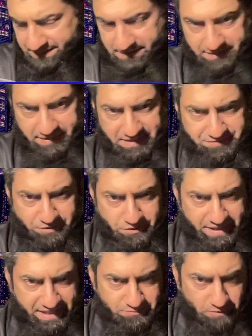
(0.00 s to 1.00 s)
next few
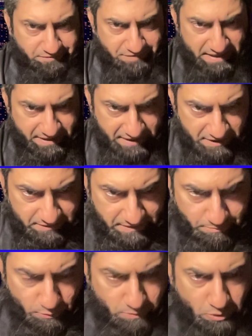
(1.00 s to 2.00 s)
days we'll find out
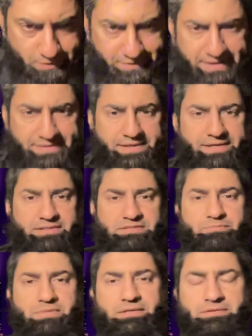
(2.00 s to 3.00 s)
the more
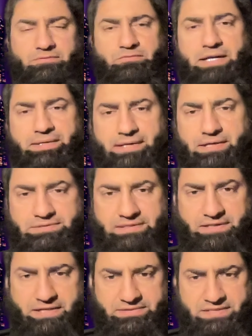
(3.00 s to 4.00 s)
details, but right now
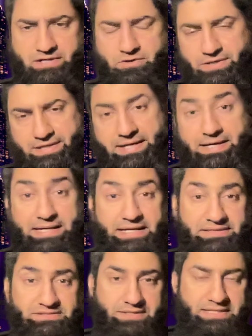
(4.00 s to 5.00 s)
is a good day, I
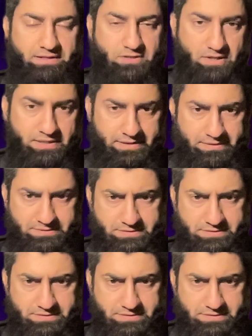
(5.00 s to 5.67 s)
guess you can call it.